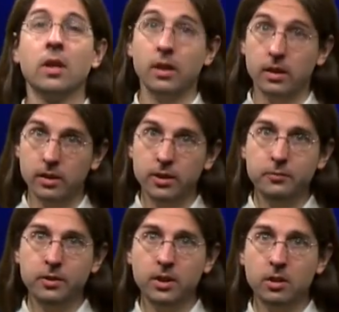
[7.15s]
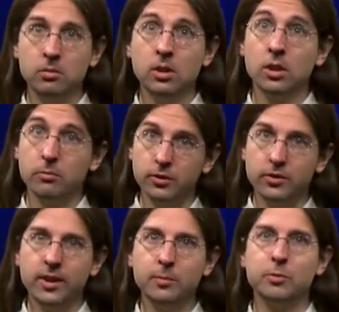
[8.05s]
In this video, we'll
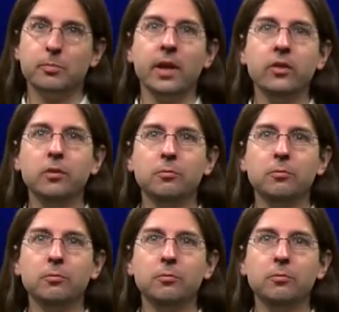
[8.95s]
set up the basic